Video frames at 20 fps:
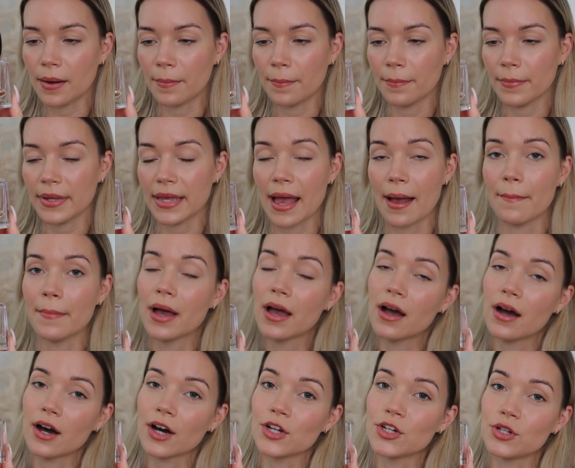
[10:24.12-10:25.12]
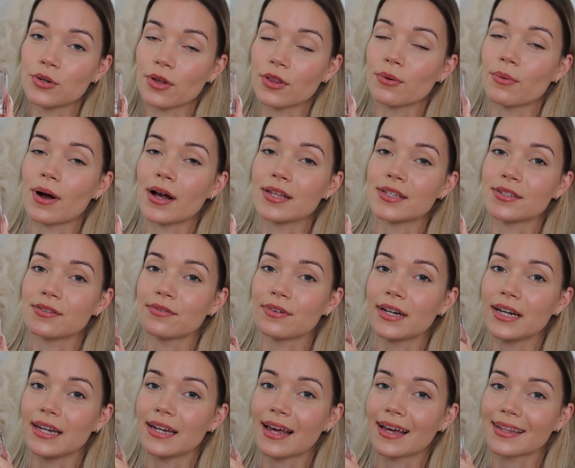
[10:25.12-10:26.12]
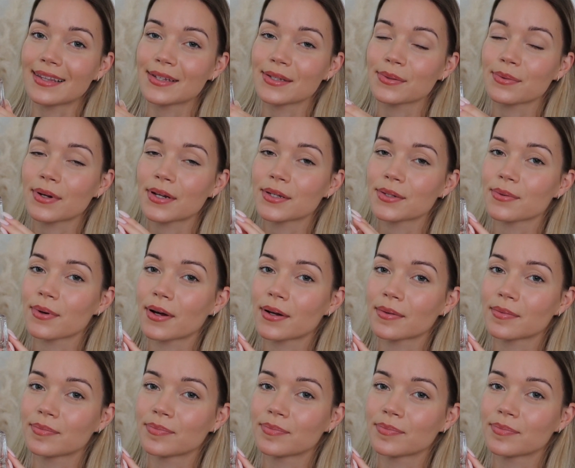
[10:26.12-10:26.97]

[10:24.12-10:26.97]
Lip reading: But yeah, I do otherwise really like this one as well.